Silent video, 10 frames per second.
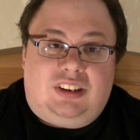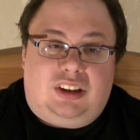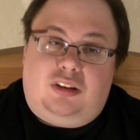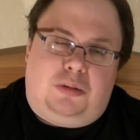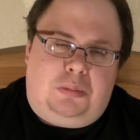
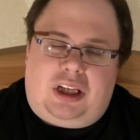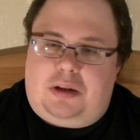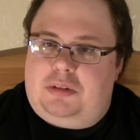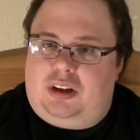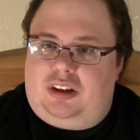you can
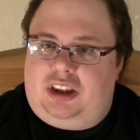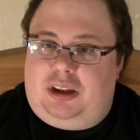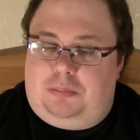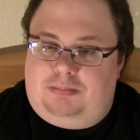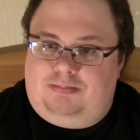blame it on
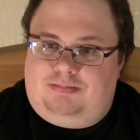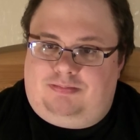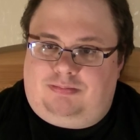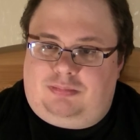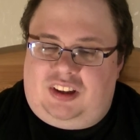him
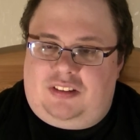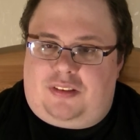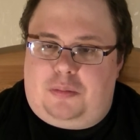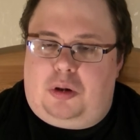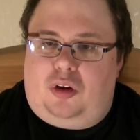if
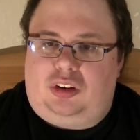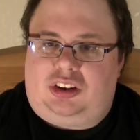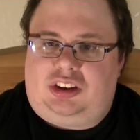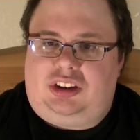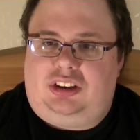the ball
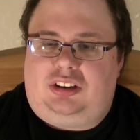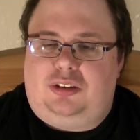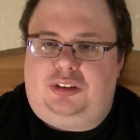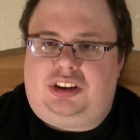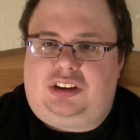
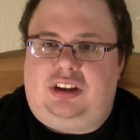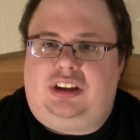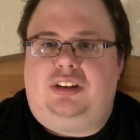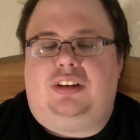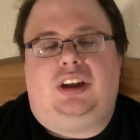goes straight
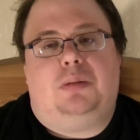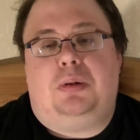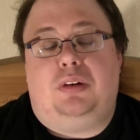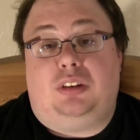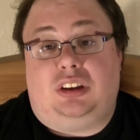to the
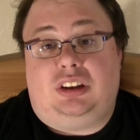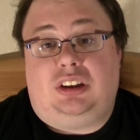opponent.